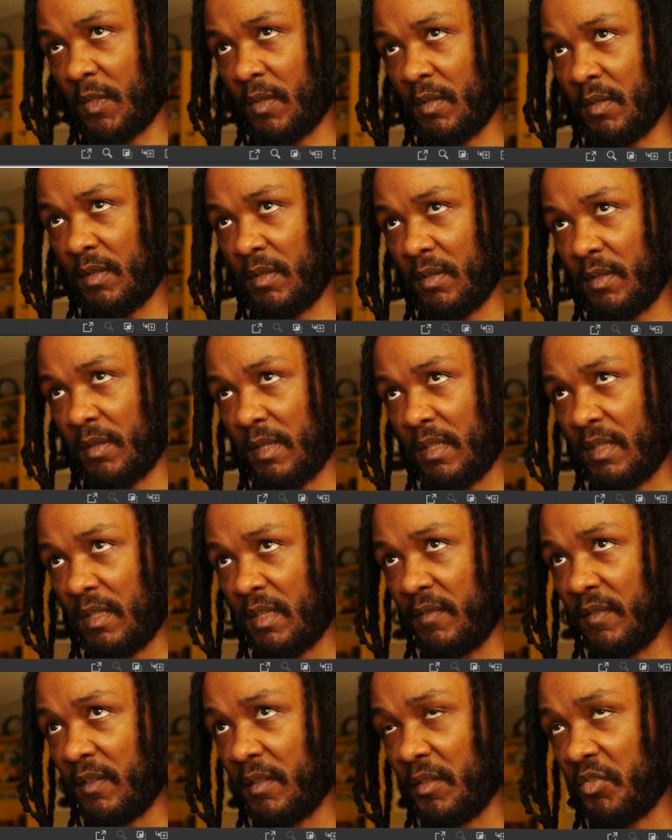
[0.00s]
Well, I
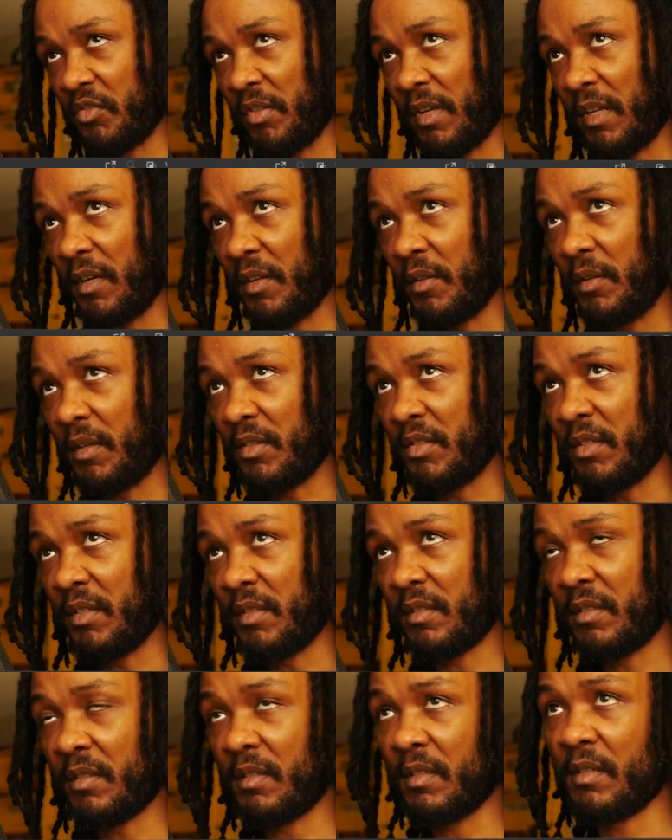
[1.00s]
love Illustrator. You could
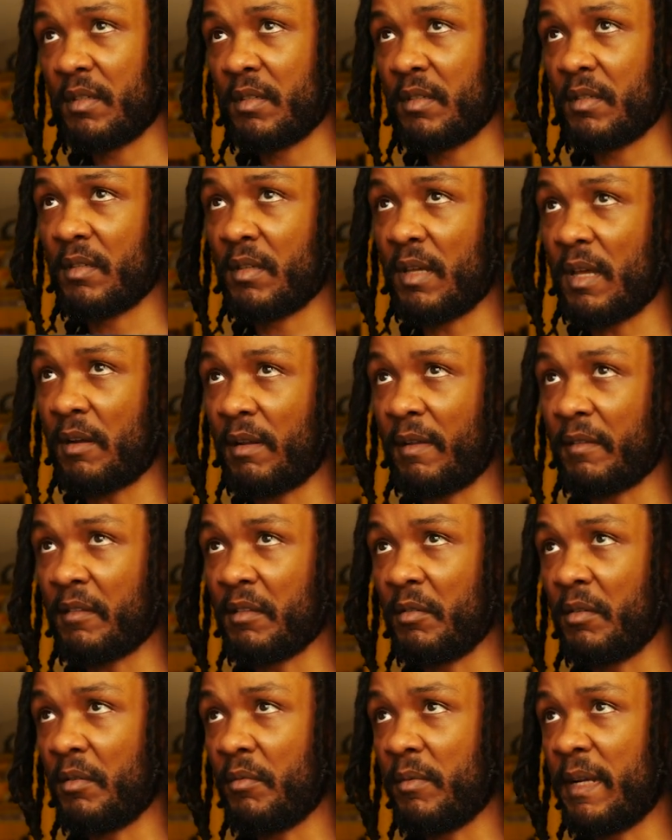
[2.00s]
just, I don't have
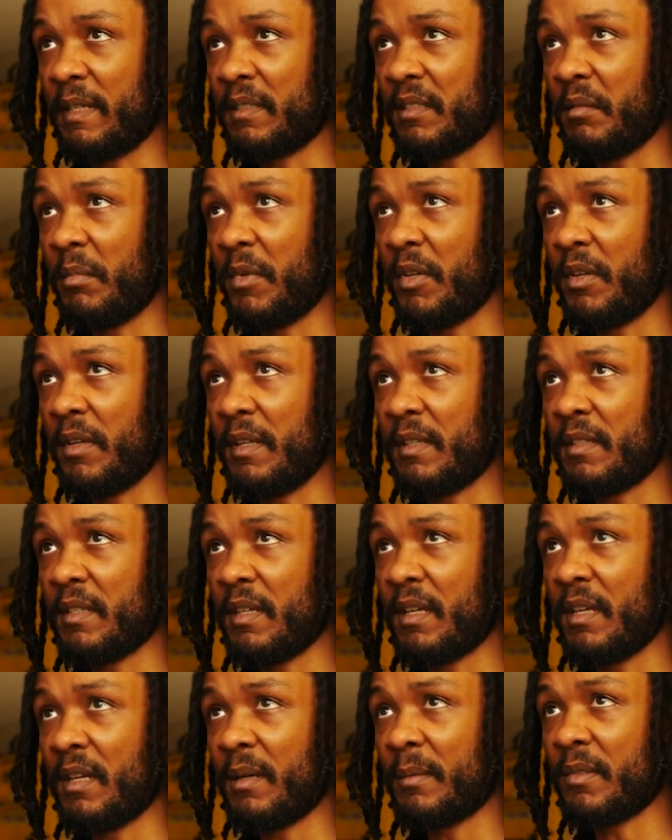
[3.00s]
to erase a million
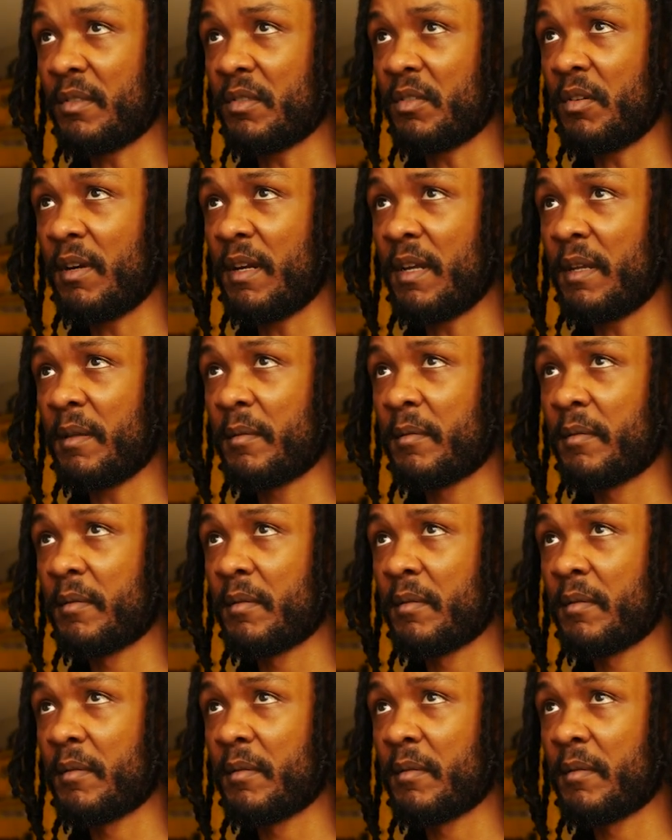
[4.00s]
times. It's great.